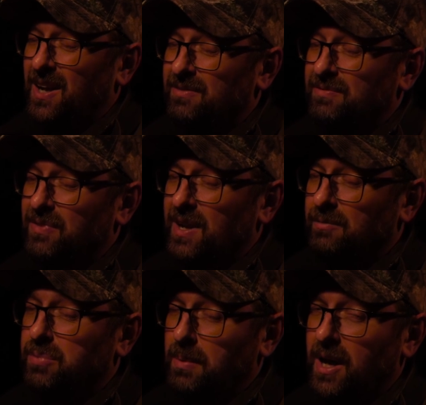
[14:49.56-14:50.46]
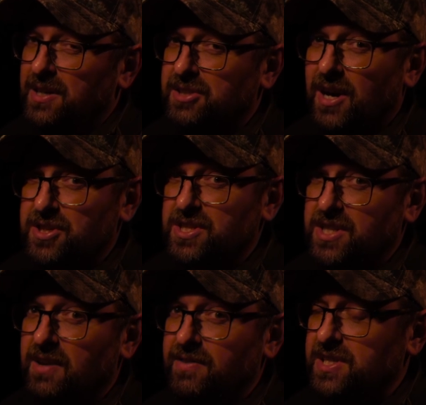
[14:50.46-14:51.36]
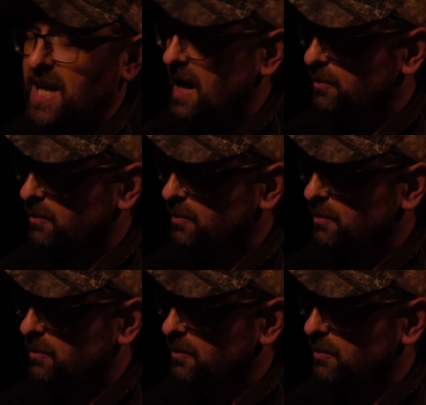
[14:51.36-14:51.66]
kind of think probably only scratched the surface yet,